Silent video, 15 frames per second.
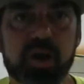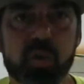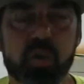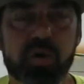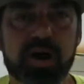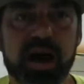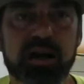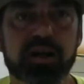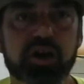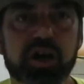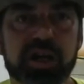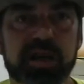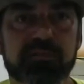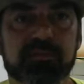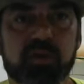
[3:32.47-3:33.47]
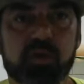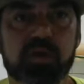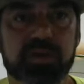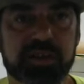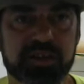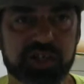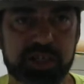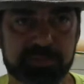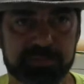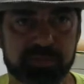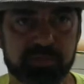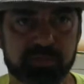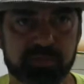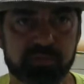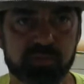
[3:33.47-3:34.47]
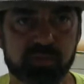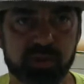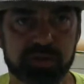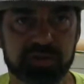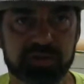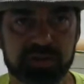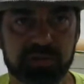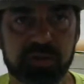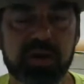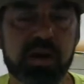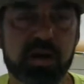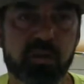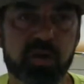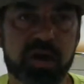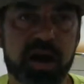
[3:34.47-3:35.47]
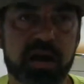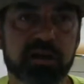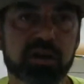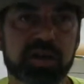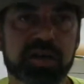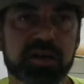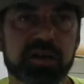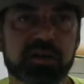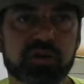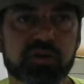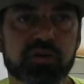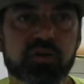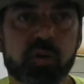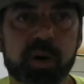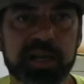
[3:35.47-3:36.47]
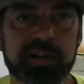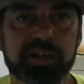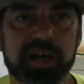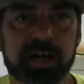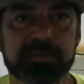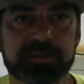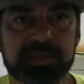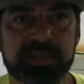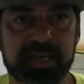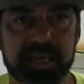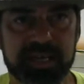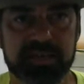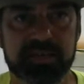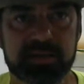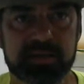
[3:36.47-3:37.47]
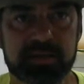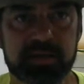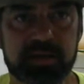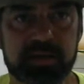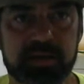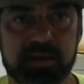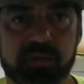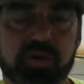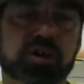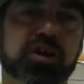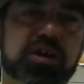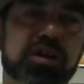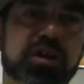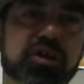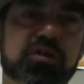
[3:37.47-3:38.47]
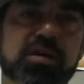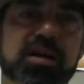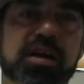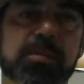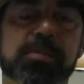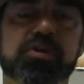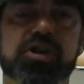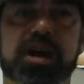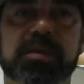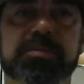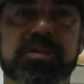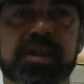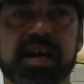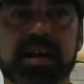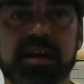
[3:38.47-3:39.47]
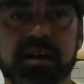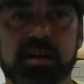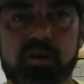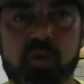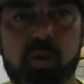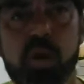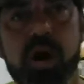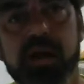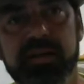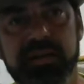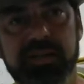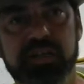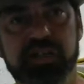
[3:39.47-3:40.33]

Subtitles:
We're not looking for the cheap ones. We're not looking to do 20 jobs a day. We're looking to do a couple jobs a day that are quality